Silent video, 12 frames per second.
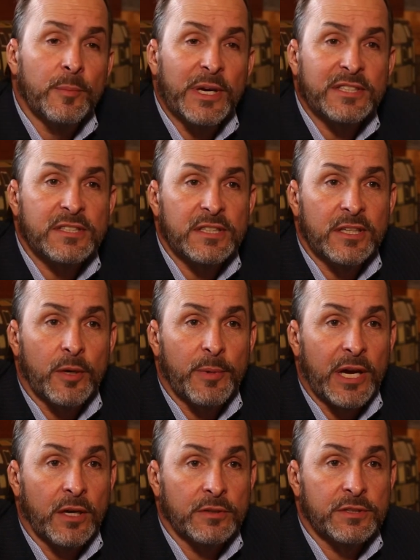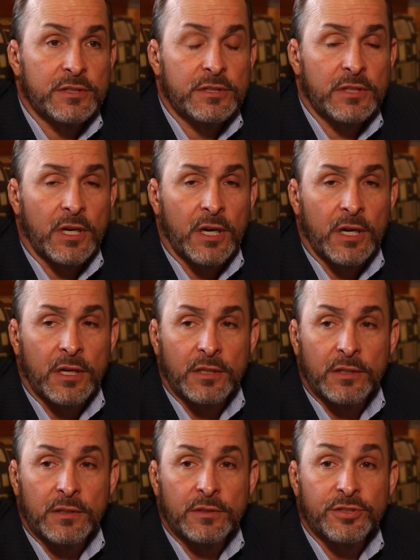The best thing about uh,
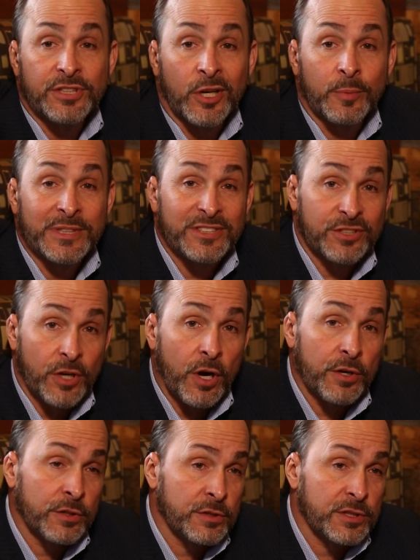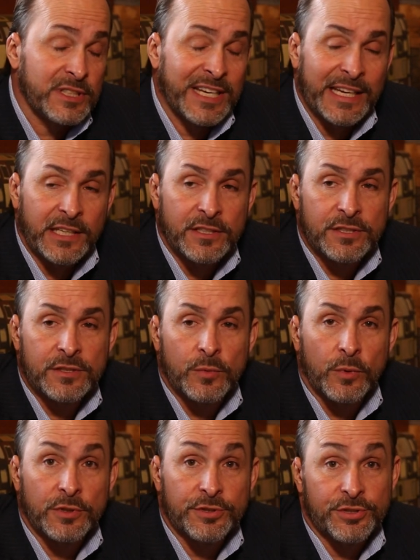Shelby's daughter's case
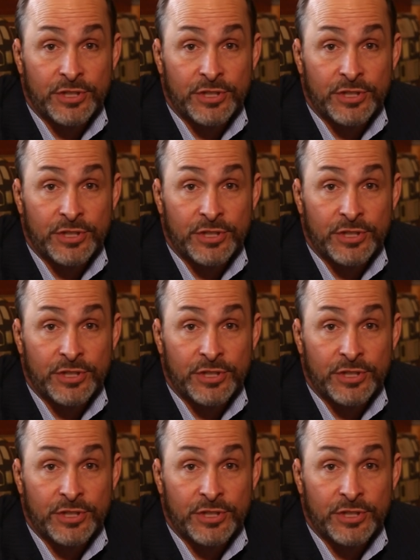was